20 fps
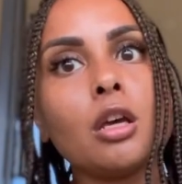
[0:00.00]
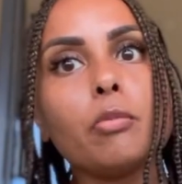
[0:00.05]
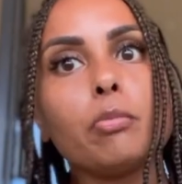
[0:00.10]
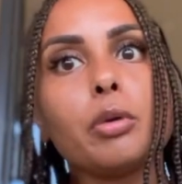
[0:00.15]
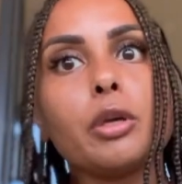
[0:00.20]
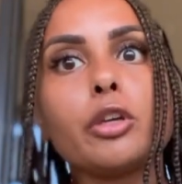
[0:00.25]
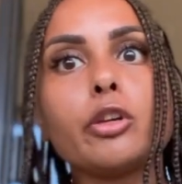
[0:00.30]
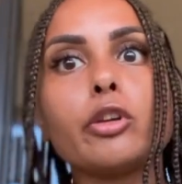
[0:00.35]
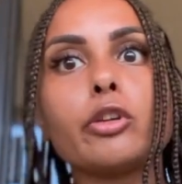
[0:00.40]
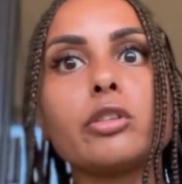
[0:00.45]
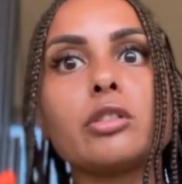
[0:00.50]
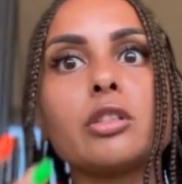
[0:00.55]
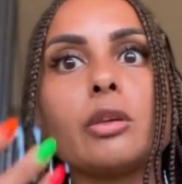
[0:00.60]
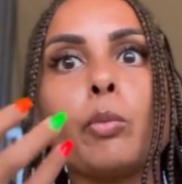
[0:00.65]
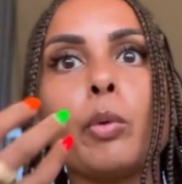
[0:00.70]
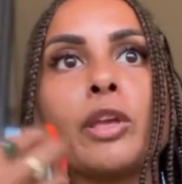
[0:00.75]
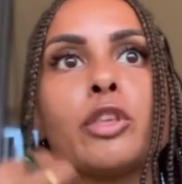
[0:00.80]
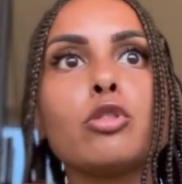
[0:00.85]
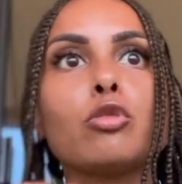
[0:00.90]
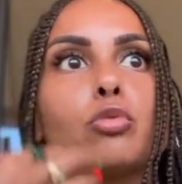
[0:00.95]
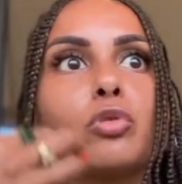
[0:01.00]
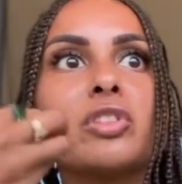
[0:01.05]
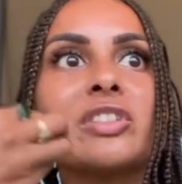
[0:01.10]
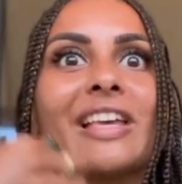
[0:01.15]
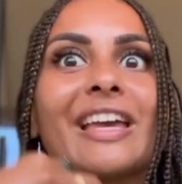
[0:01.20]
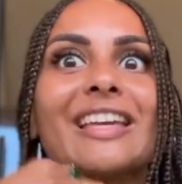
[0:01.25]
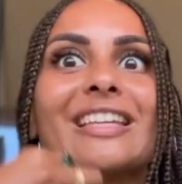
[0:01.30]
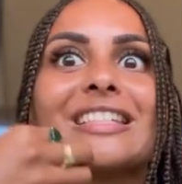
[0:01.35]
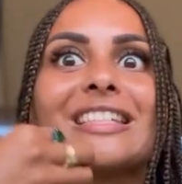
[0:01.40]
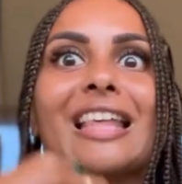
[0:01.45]
Because when you
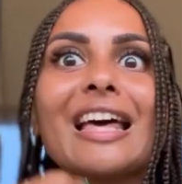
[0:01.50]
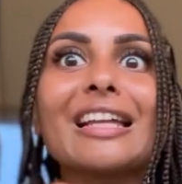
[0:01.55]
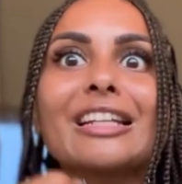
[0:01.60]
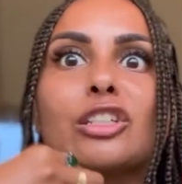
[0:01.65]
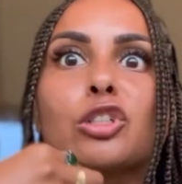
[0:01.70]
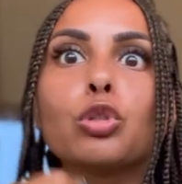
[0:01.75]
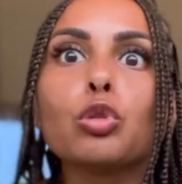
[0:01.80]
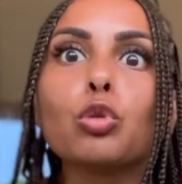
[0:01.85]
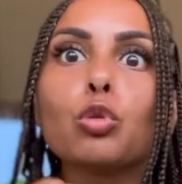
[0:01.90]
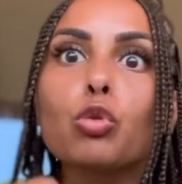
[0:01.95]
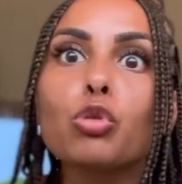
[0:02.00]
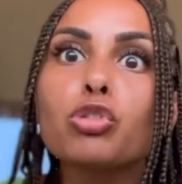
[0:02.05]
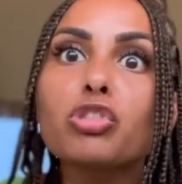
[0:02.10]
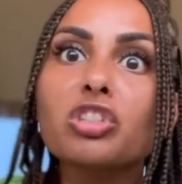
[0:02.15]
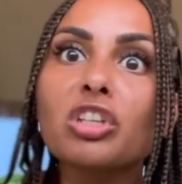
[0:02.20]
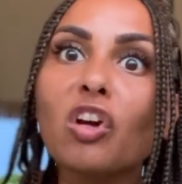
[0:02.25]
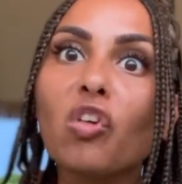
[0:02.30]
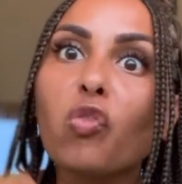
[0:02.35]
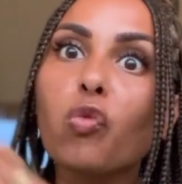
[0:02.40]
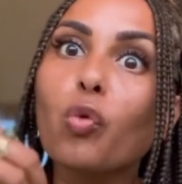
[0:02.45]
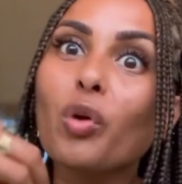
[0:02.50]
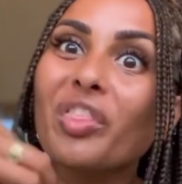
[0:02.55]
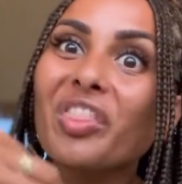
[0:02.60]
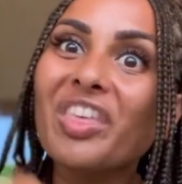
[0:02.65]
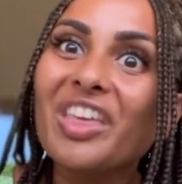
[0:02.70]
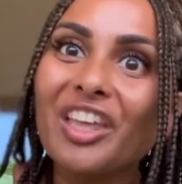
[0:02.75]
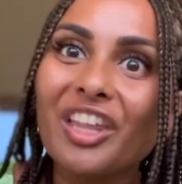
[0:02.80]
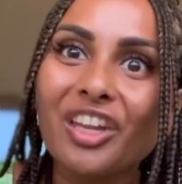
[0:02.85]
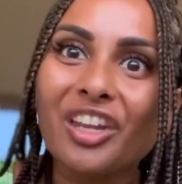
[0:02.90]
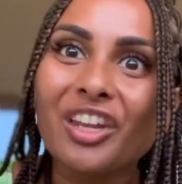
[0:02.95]
say that to yourself
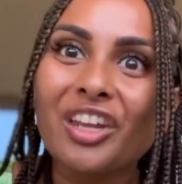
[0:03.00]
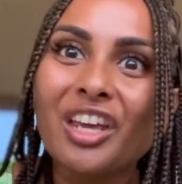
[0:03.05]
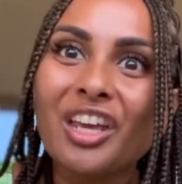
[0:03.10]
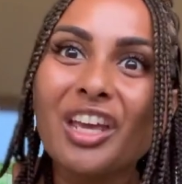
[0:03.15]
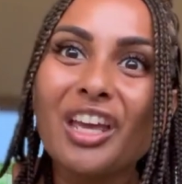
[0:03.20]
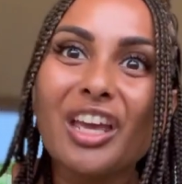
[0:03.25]
within,